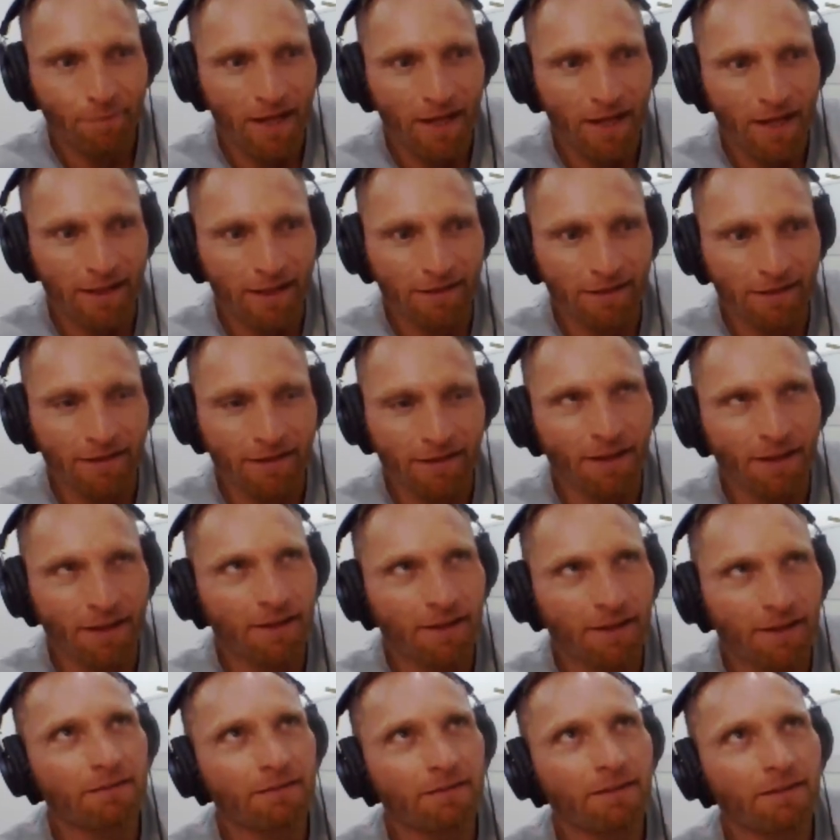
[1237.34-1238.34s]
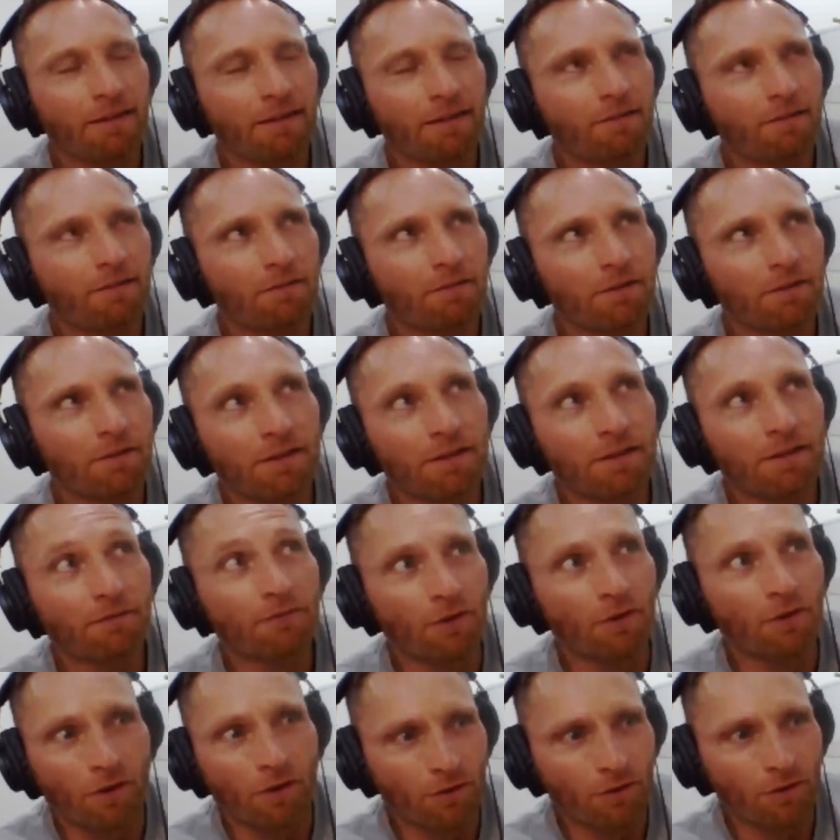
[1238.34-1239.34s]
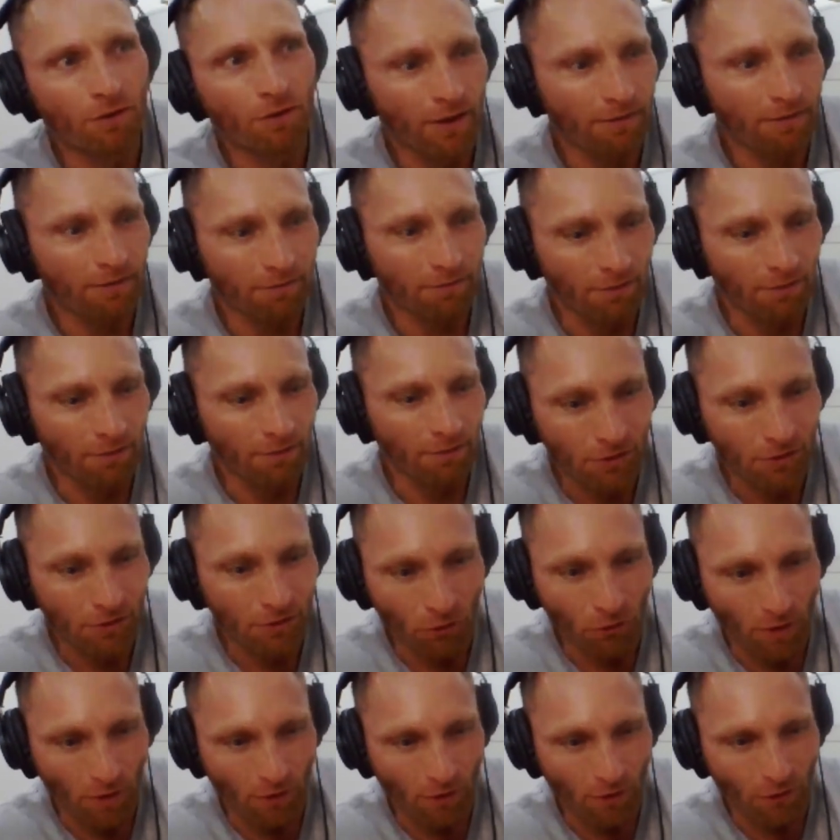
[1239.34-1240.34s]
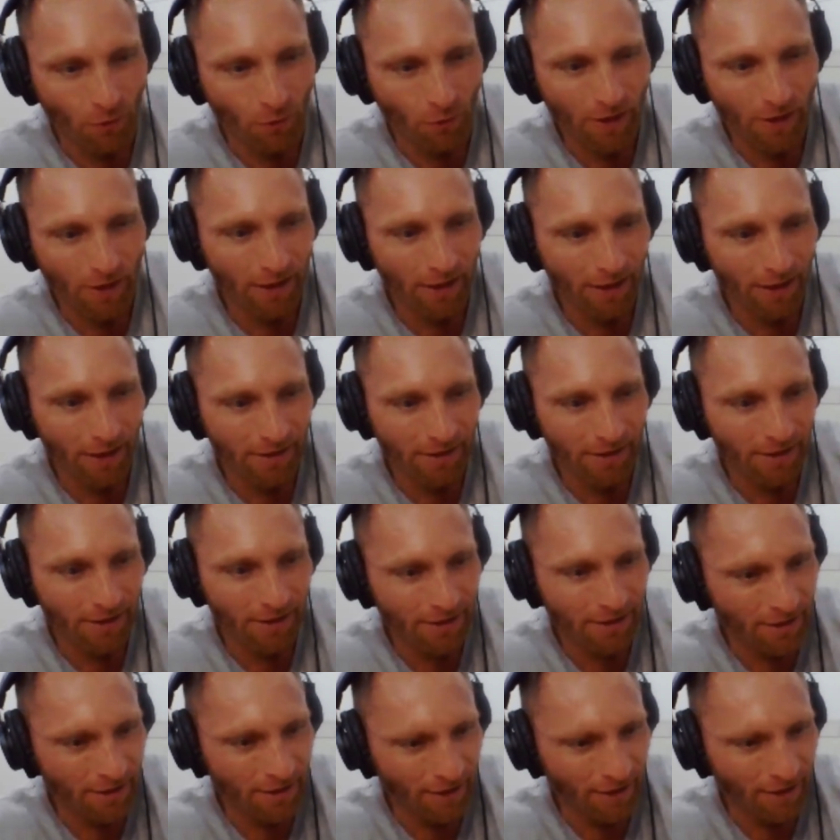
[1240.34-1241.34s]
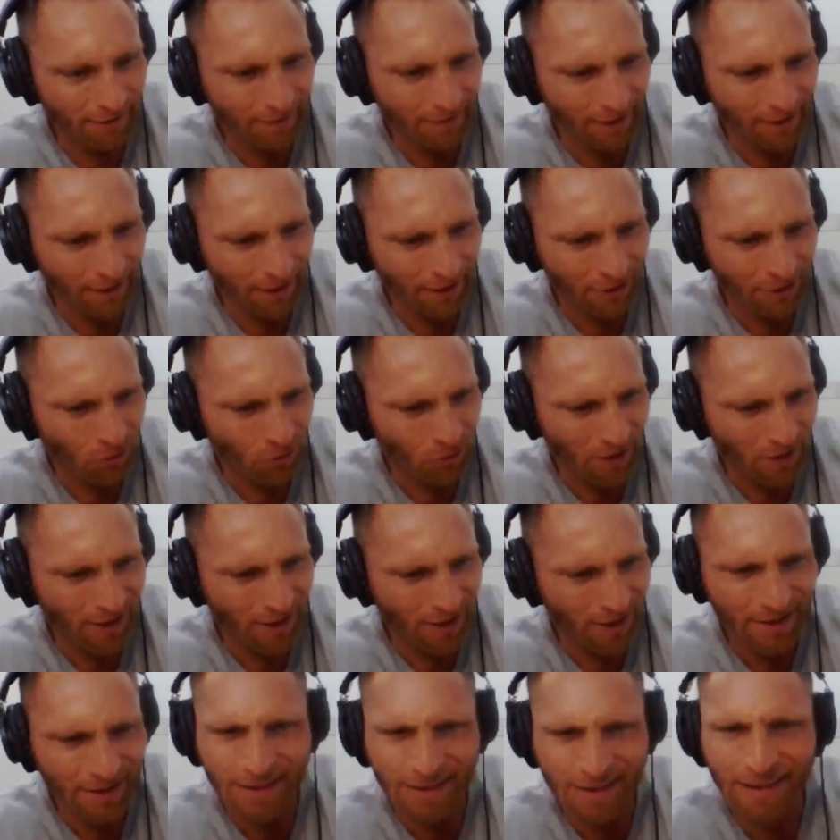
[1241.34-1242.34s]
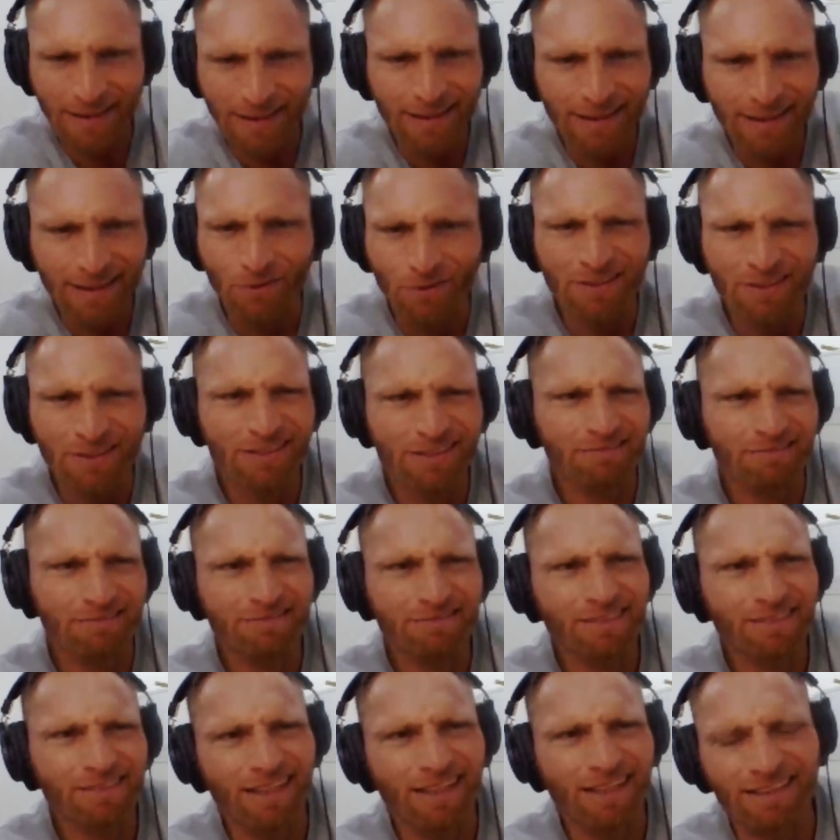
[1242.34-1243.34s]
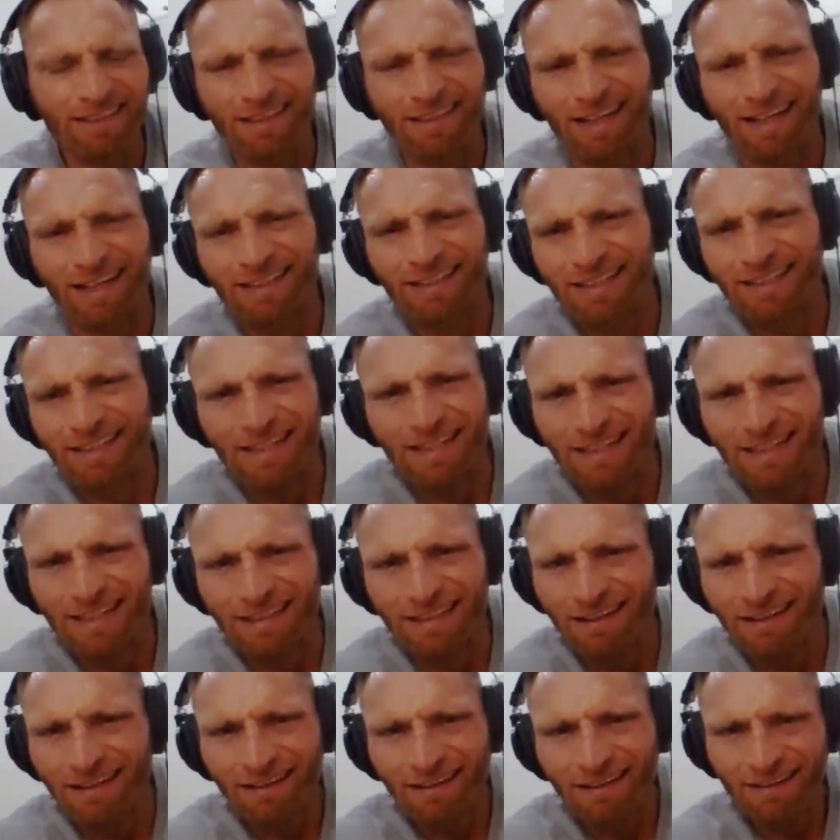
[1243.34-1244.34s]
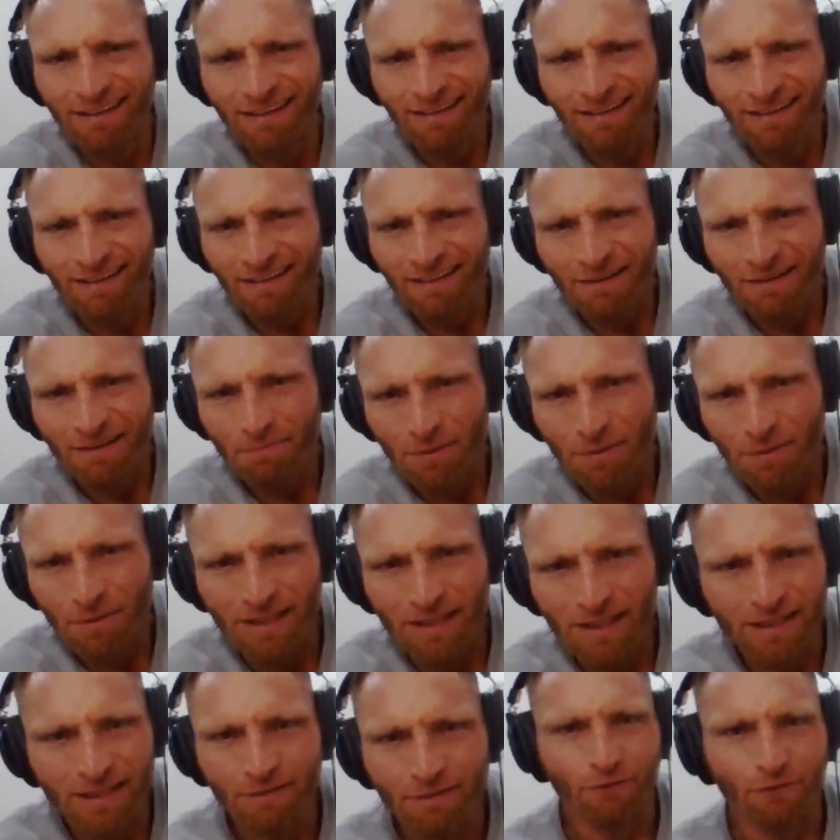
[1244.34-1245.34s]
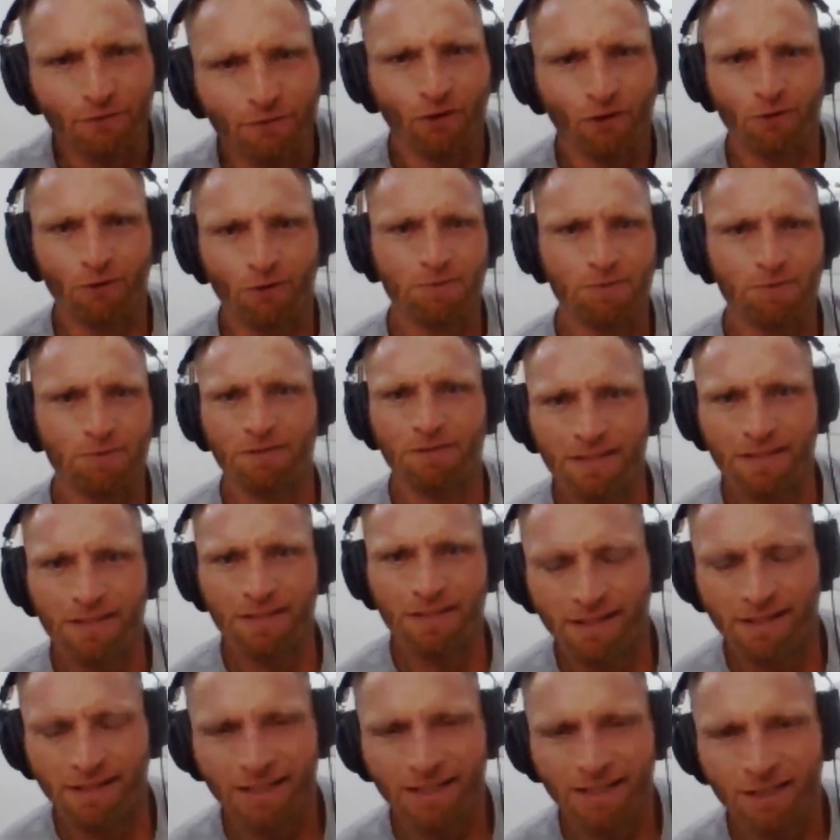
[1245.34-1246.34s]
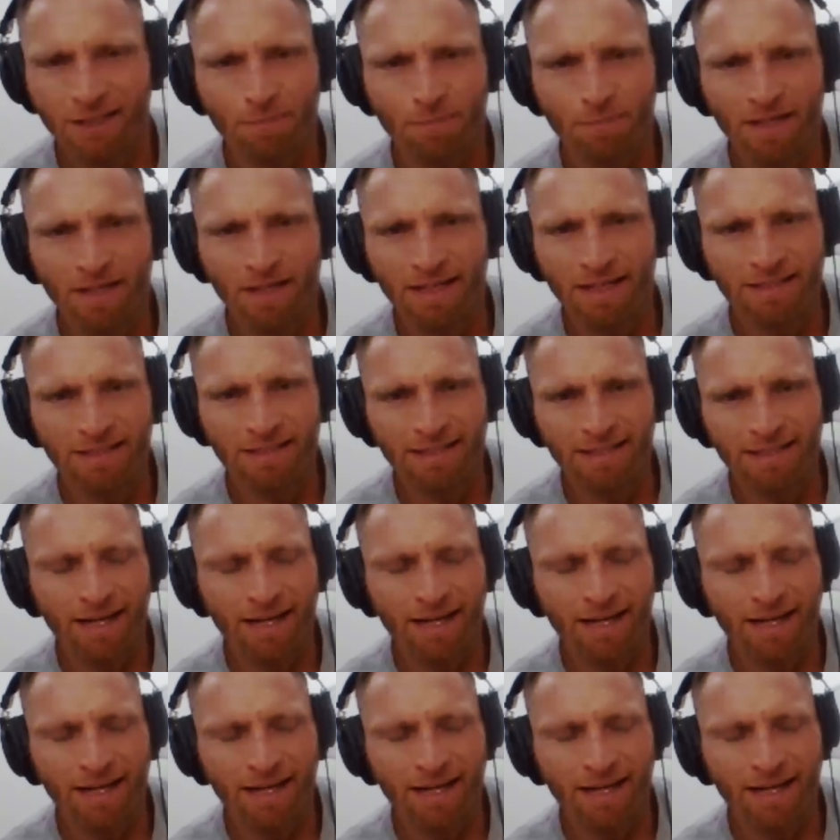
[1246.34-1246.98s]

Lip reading: Back in, I think, different article I also read over the weekend, it said like 2019, there was 19 PE firms invested in the space.